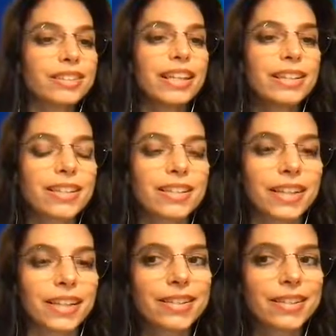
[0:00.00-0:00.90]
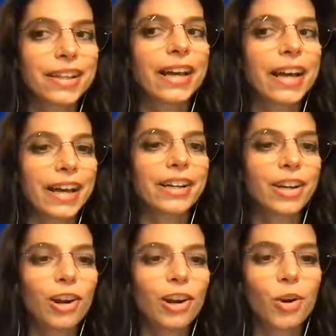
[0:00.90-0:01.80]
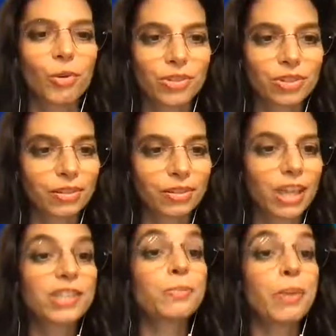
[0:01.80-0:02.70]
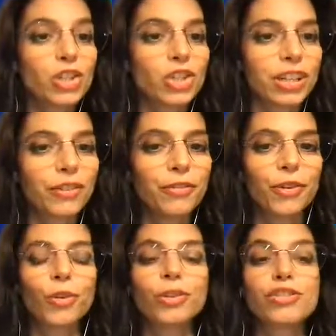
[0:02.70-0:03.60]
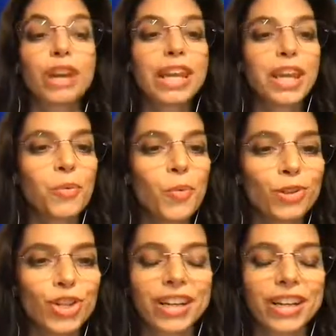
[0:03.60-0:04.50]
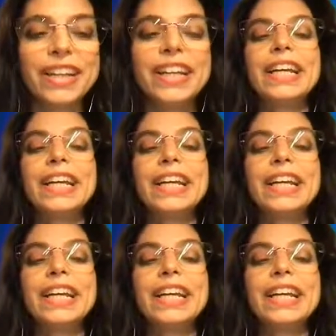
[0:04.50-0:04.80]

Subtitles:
data sets are closed, especially for drinking water.